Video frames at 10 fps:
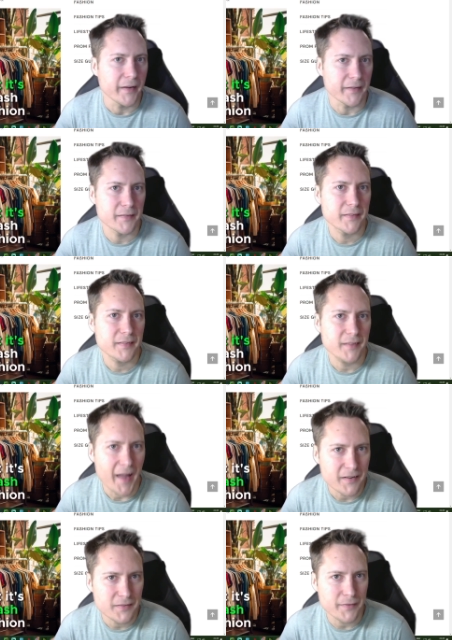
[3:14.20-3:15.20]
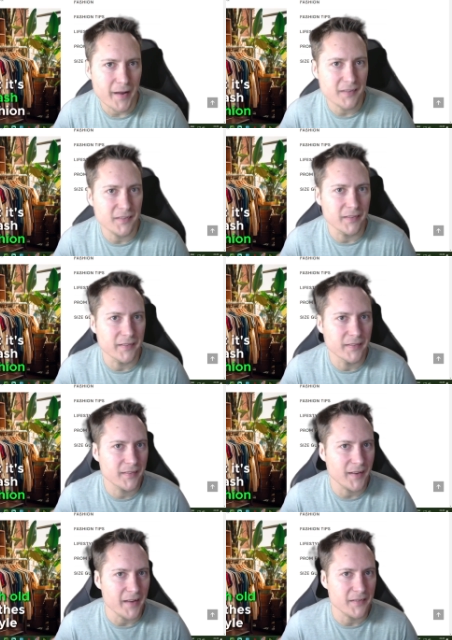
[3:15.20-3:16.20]
it's
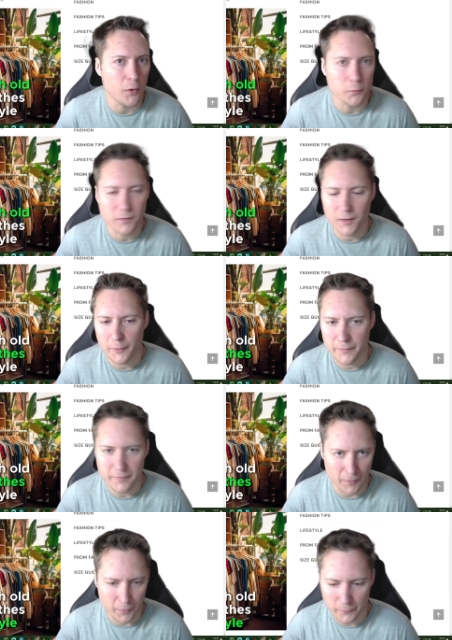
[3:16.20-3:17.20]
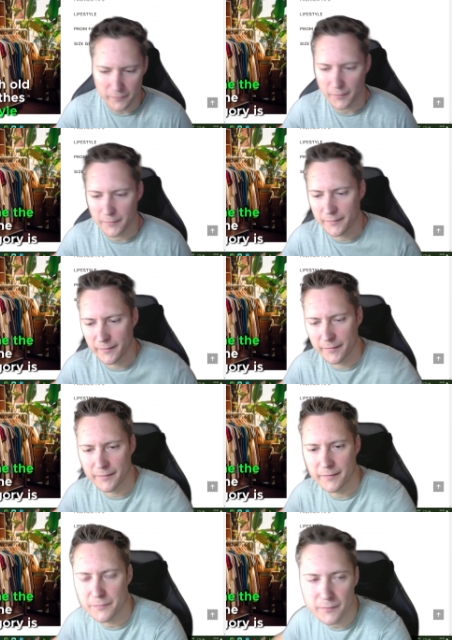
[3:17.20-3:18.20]
/fashion/old clothes style. So
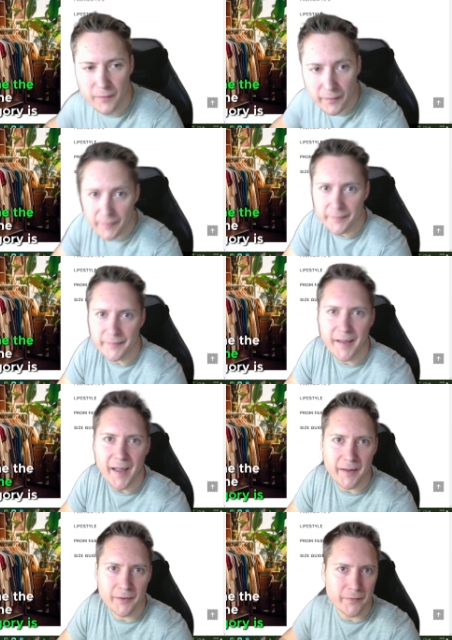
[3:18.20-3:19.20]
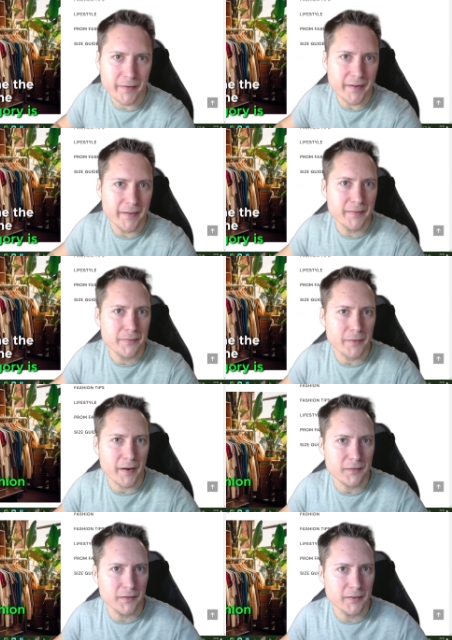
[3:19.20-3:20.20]
the category is
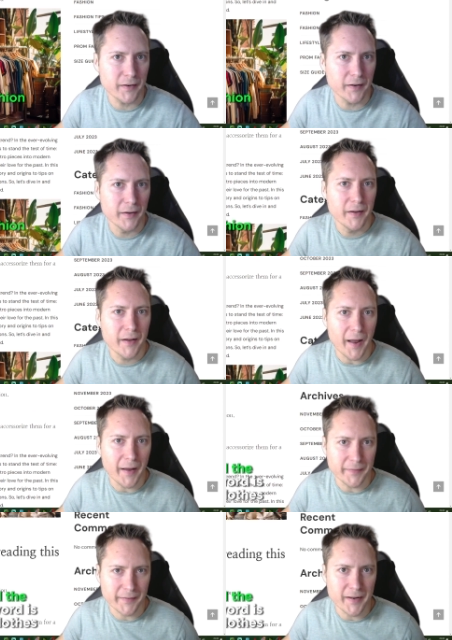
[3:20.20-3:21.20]
fashion and the